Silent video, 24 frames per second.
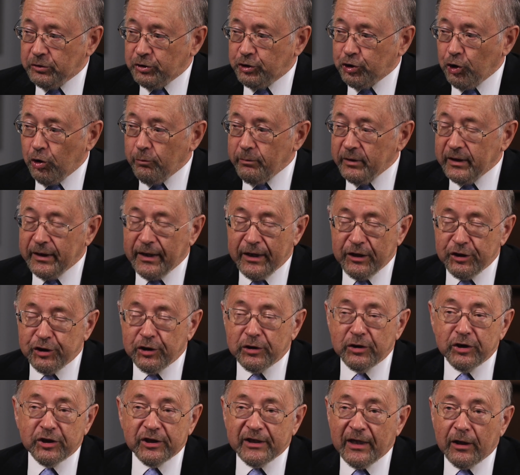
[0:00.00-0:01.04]

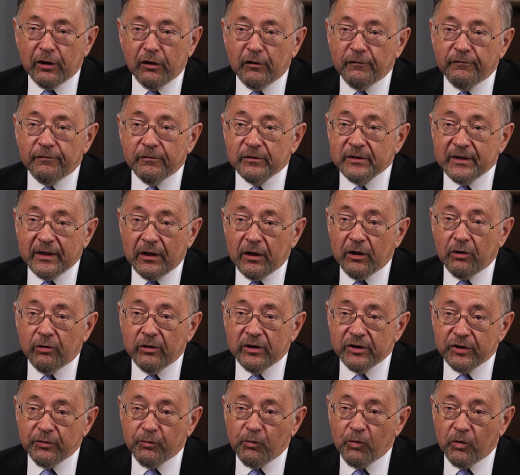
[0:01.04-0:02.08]
germination center for
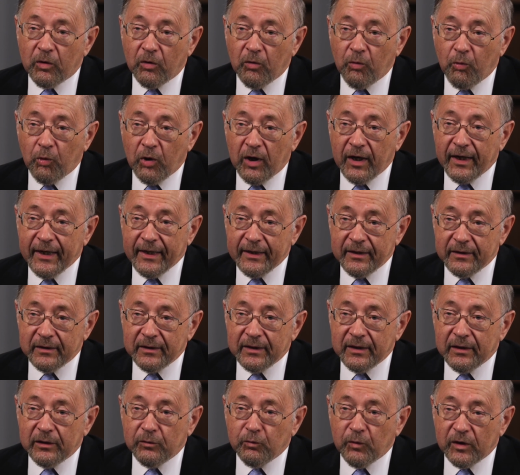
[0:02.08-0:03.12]
terrorism worldwide
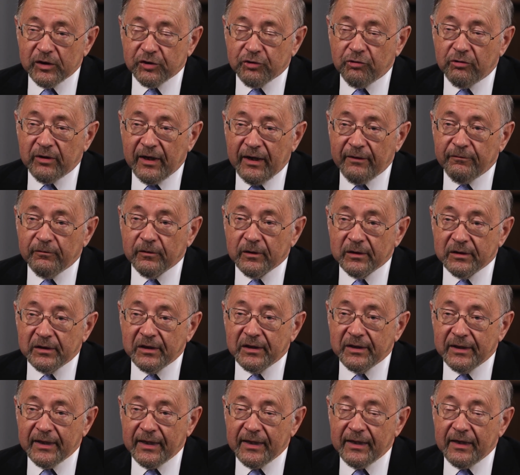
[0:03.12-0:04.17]
in Western Africa
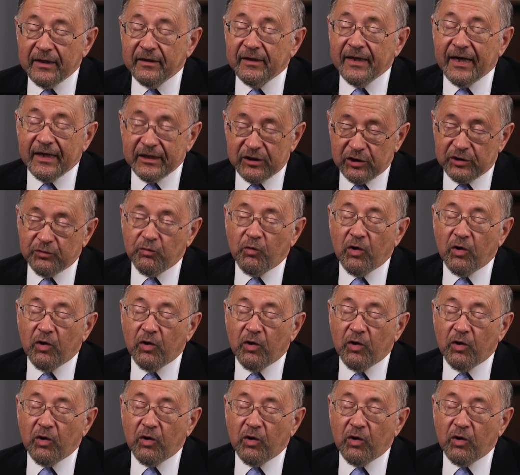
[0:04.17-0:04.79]
today. That's